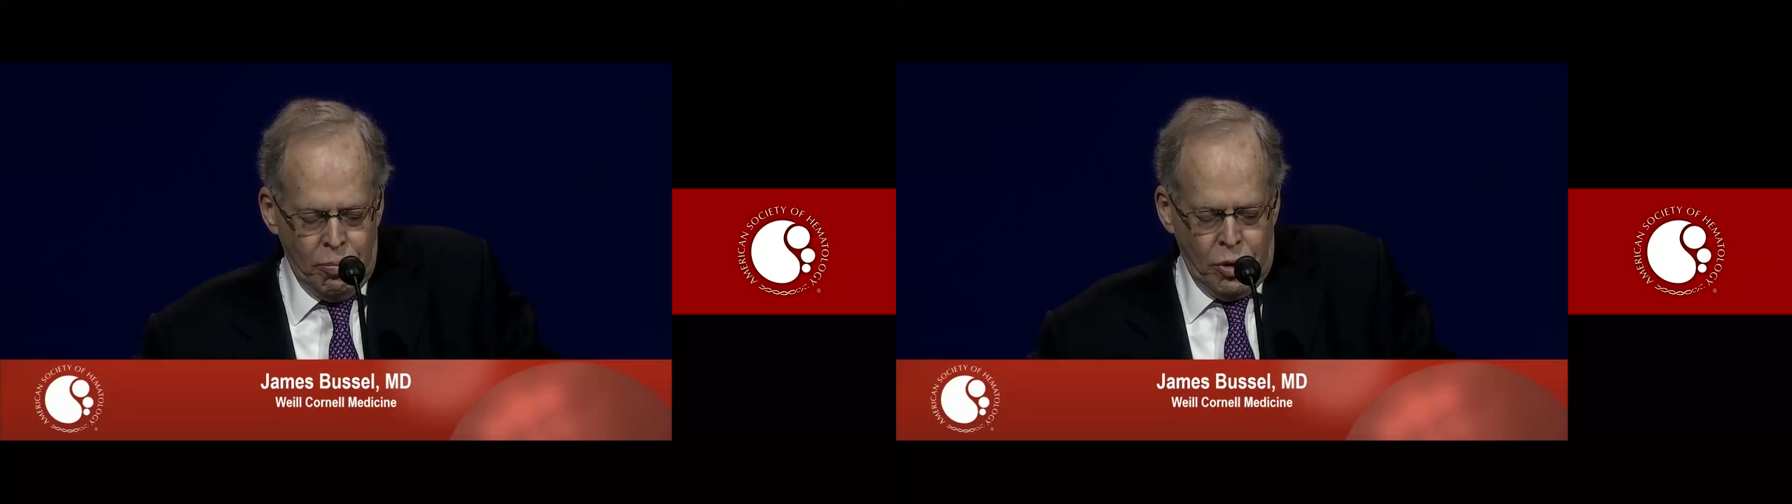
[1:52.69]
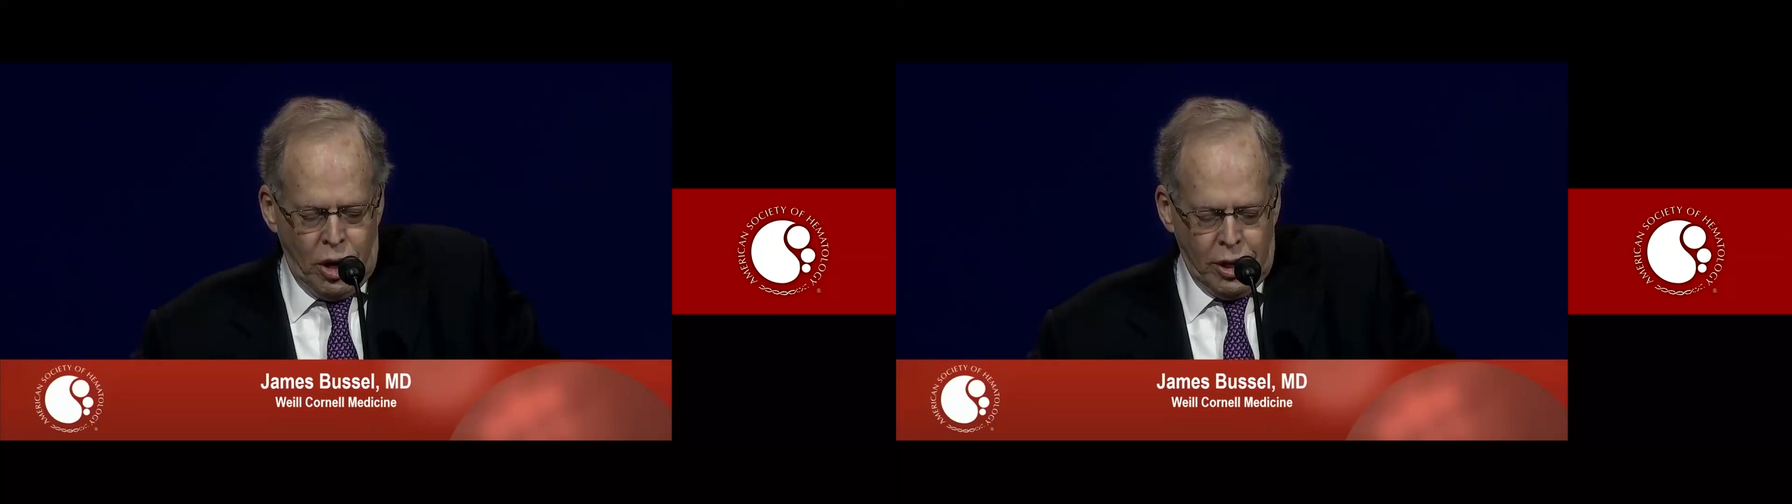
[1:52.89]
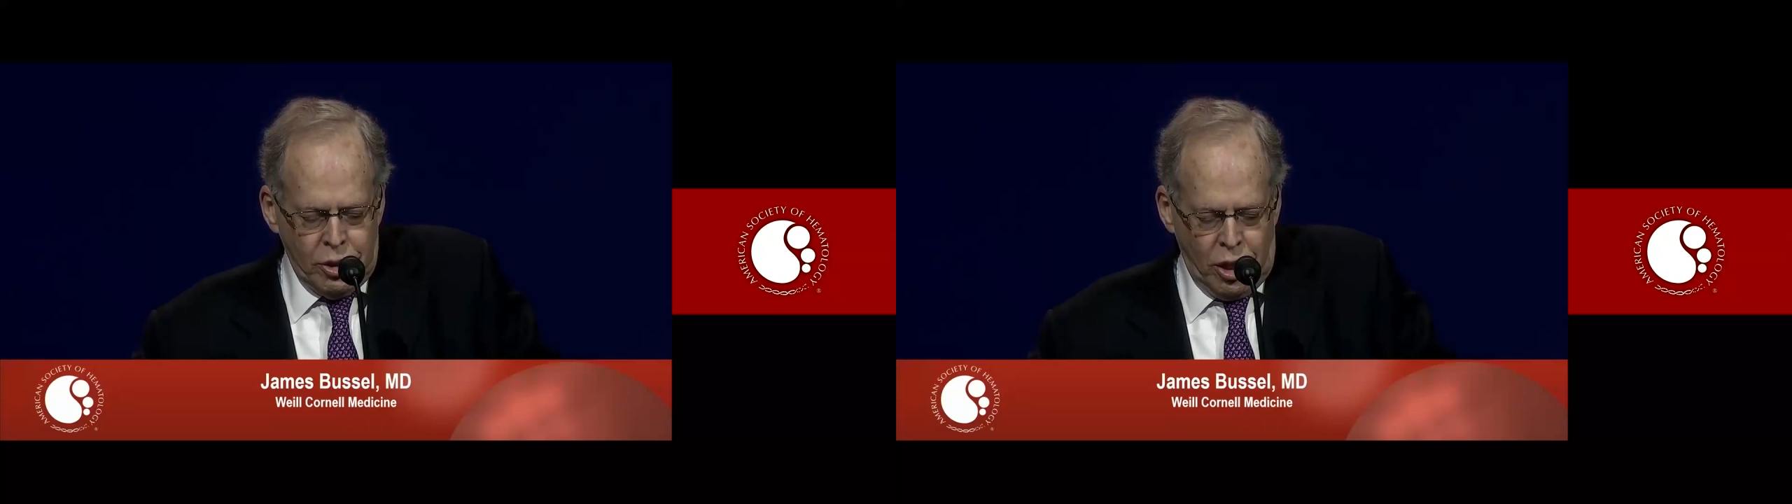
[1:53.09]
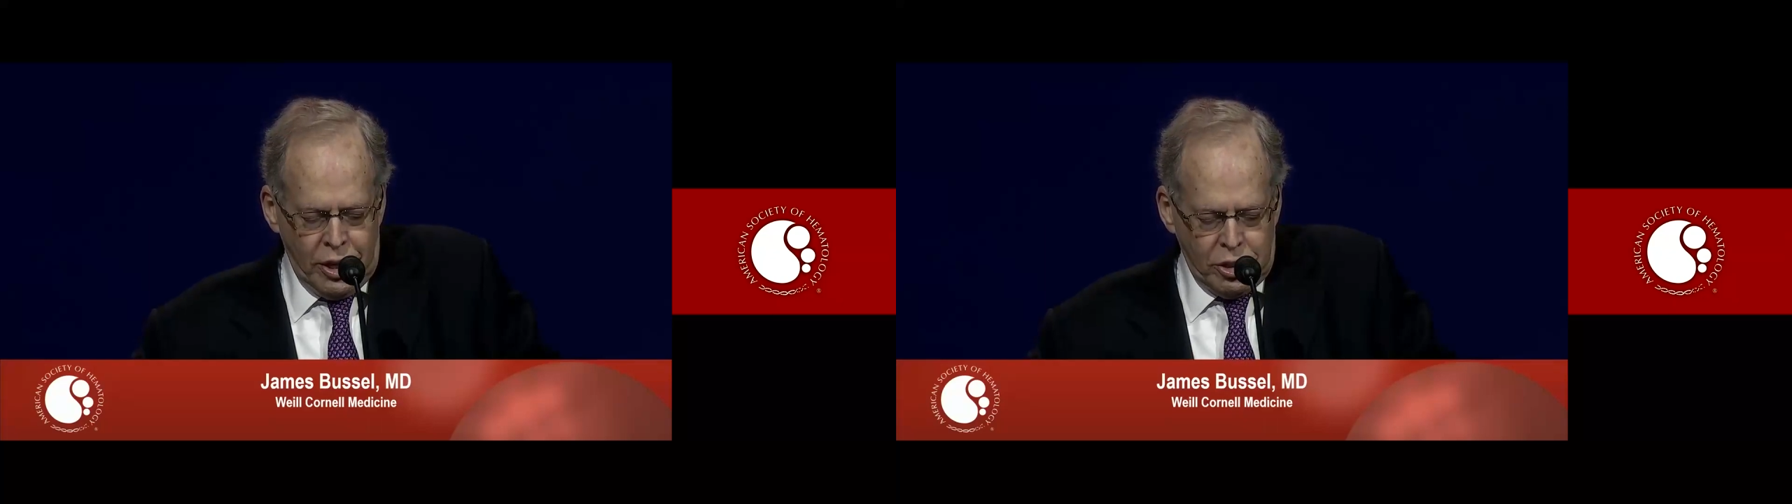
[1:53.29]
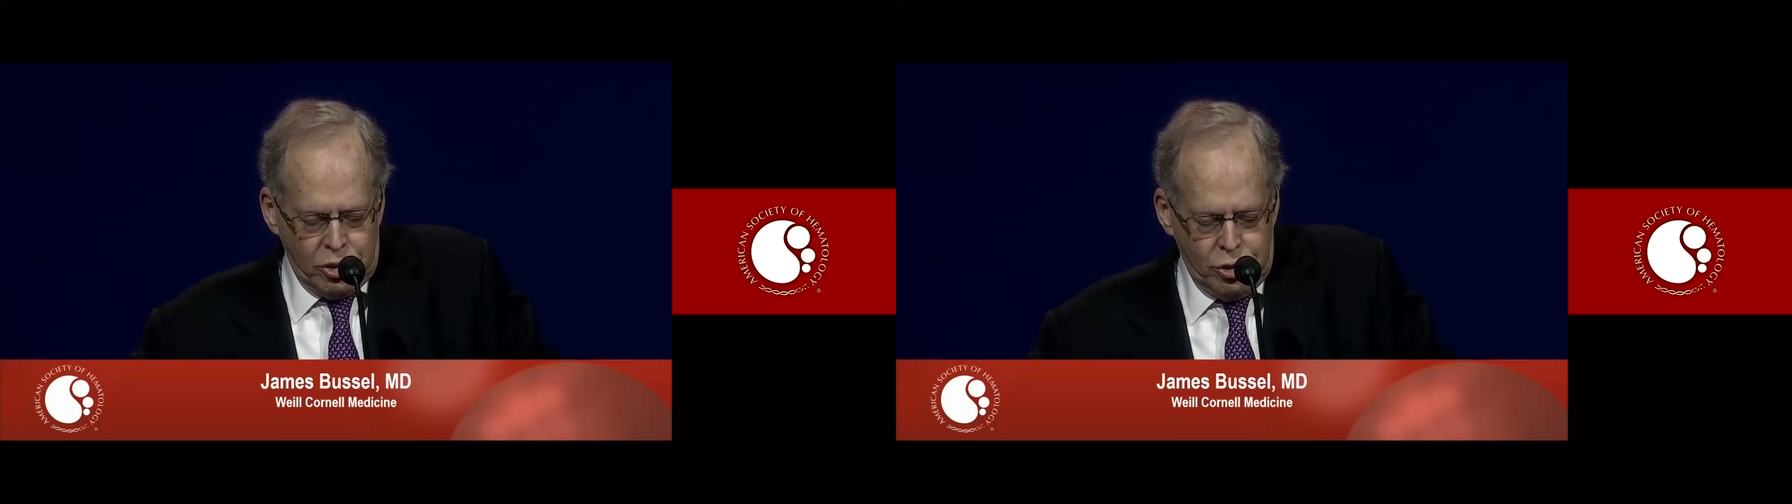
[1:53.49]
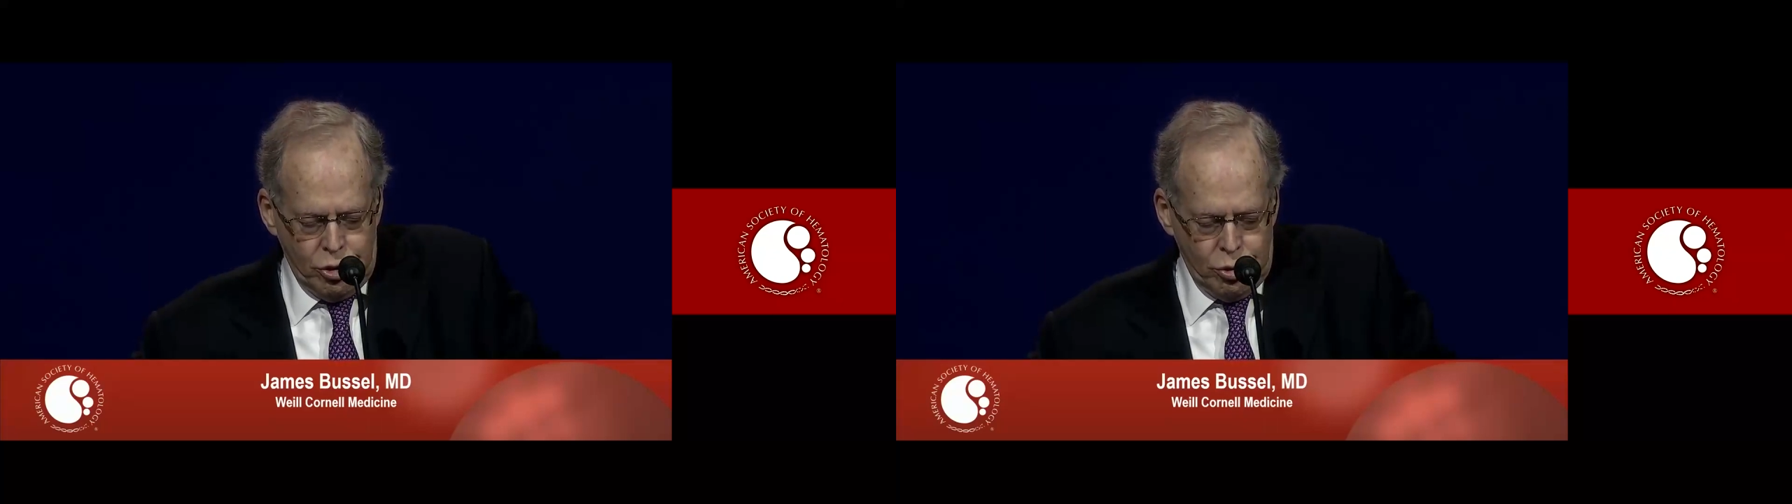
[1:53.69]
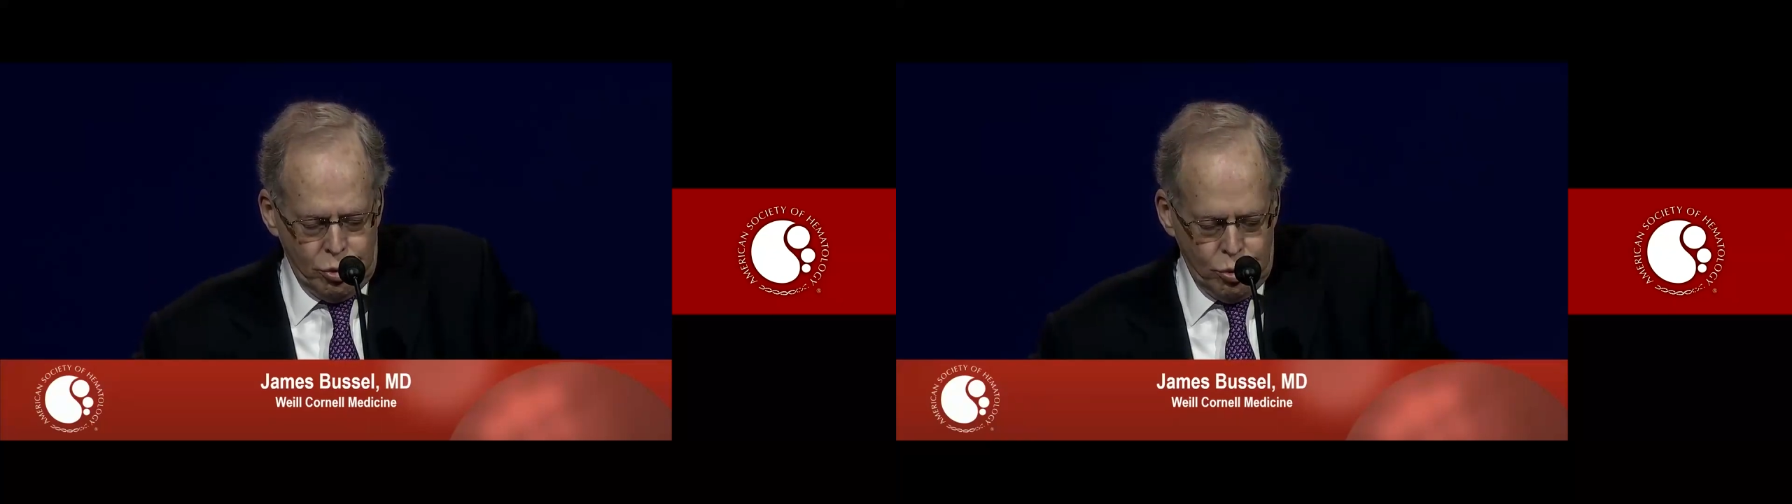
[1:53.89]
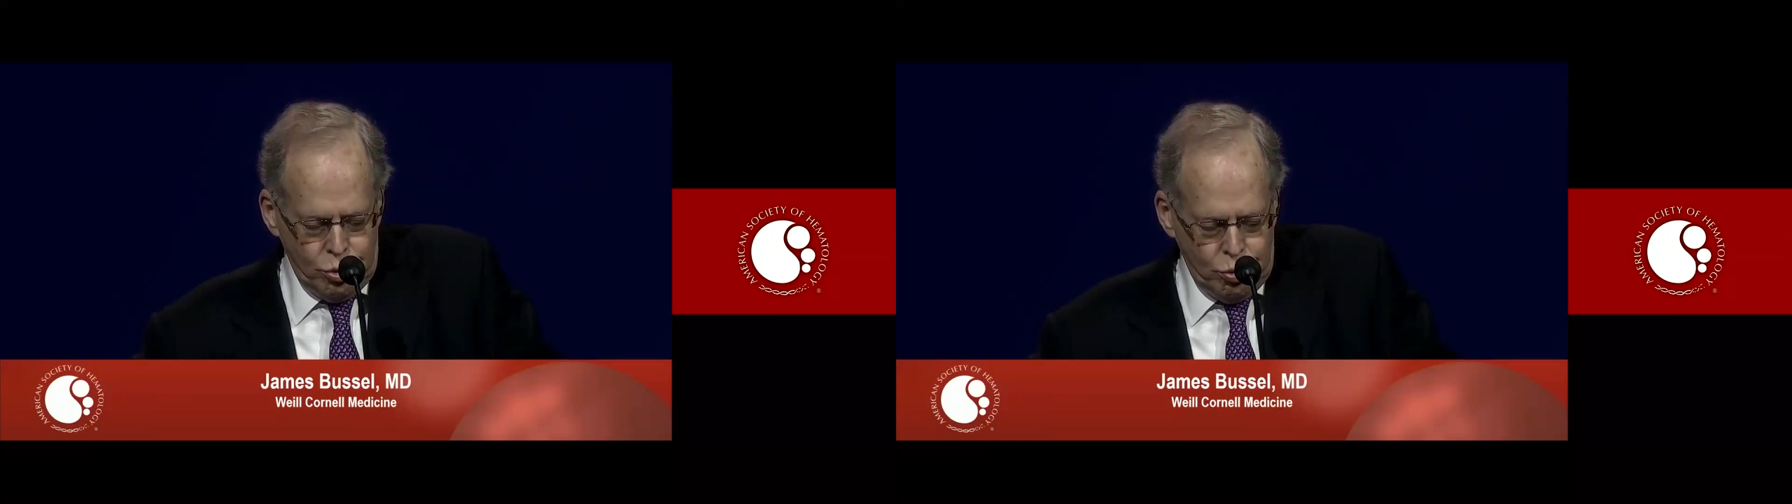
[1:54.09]
I'd like
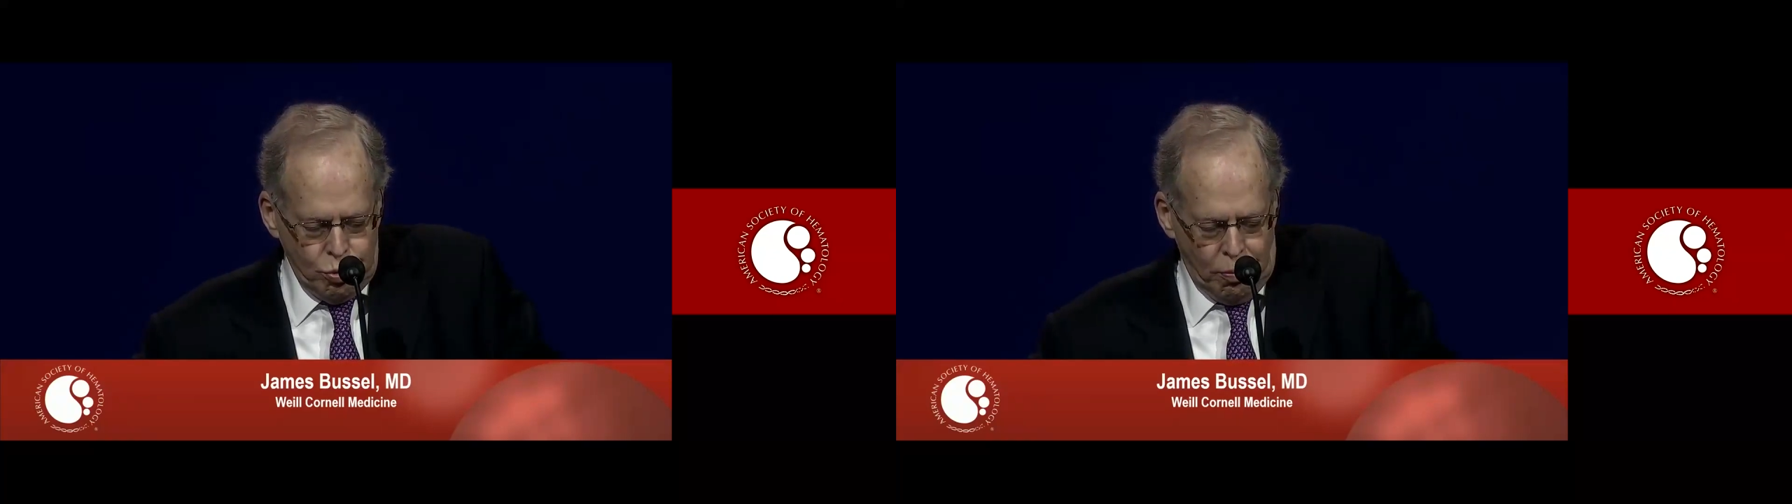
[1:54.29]
to